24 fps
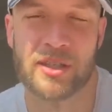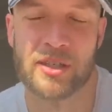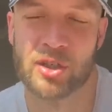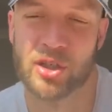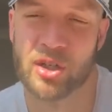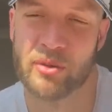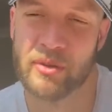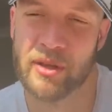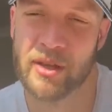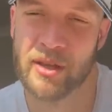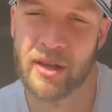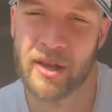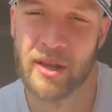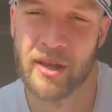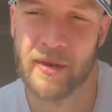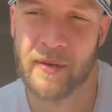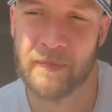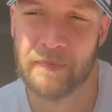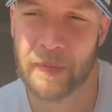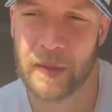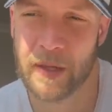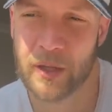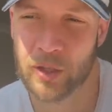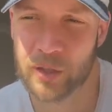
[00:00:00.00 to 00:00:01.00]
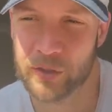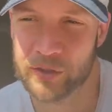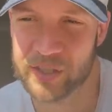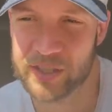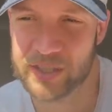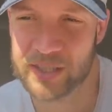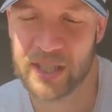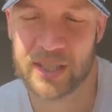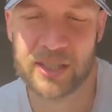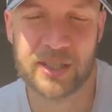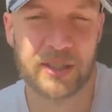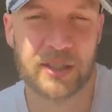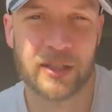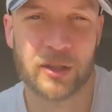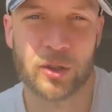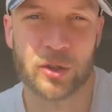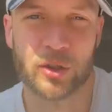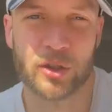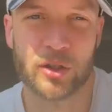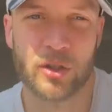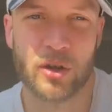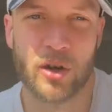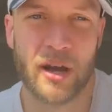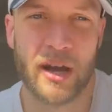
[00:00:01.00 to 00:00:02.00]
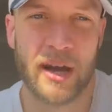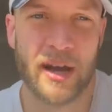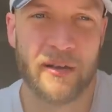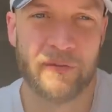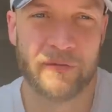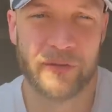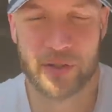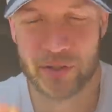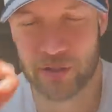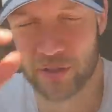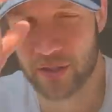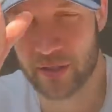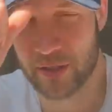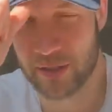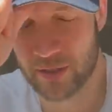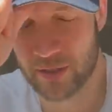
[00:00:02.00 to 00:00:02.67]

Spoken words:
He's got to be consistently good and not have the sort of the